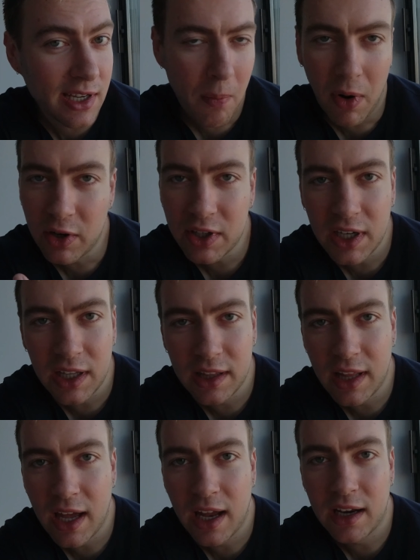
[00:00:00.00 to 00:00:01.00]
marketing
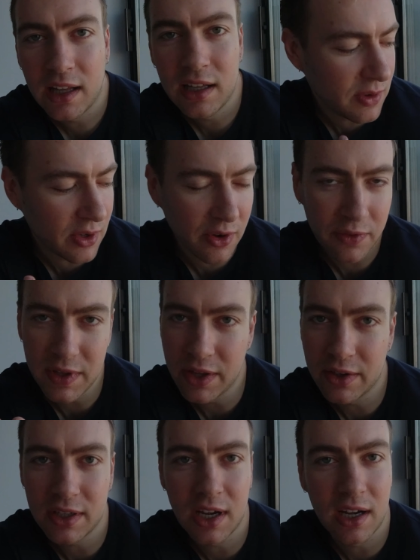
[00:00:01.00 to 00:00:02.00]
that, doing all the
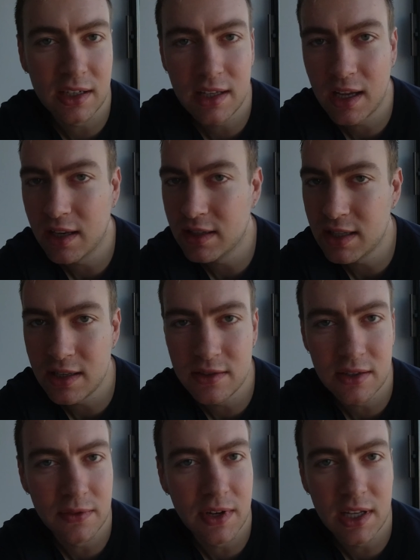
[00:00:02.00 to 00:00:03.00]
other content,
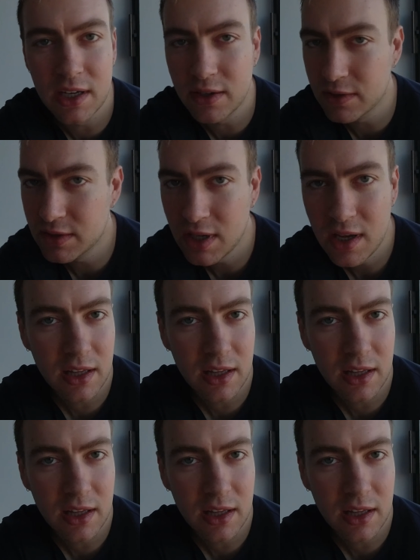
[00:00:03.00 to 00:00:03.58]
teaser videos,